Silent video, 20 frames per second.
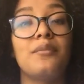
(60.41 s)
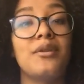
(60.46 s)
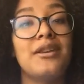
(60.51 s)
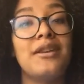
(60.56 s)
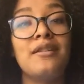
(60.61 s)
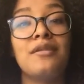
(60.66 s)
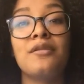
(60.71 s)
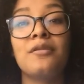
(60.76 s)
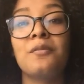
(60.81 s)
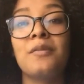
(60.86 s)

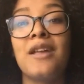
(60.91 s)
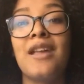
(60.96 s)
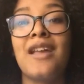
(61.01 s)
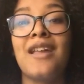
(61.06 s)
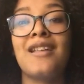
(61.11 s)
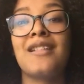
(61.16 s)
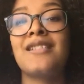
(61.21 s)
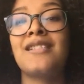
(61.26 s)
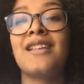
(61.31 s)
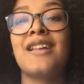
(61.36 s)
Peter
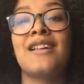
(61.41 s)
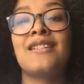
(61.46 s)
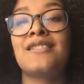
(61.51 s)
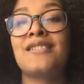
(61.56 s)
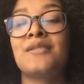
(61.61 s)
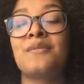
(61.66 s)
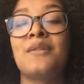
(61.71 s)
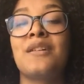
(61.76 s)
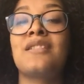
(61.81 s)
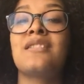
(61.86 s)
Pan,
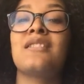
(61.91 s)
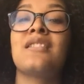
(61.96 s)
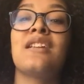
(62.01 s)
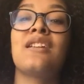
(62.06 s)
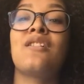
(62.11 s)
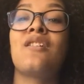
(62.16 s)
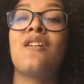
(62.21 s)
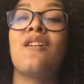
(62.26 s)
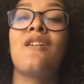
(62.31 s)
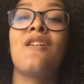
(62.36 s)
that's what they
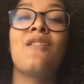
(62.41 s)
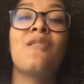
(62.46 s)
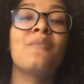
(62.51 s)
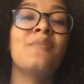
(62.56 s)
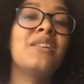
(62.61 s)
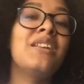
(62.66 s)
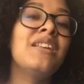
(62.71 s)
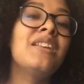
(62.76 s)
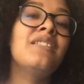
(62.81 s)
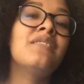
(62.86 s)
call
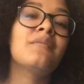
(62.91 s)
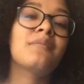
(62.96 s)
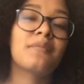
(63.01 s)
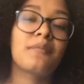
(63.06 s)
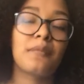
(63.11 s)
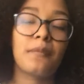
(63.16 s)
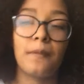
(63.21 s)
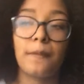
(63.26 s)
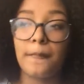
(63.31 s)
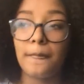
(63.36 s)
me.
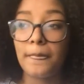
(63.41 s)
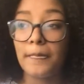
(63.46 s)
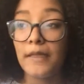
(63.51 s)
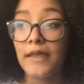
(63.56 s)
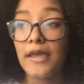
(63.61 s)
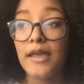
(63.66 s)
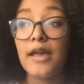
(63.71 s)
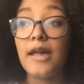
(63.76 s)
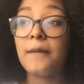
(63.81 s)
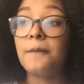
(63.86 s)

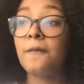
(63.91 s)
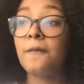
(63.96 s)
I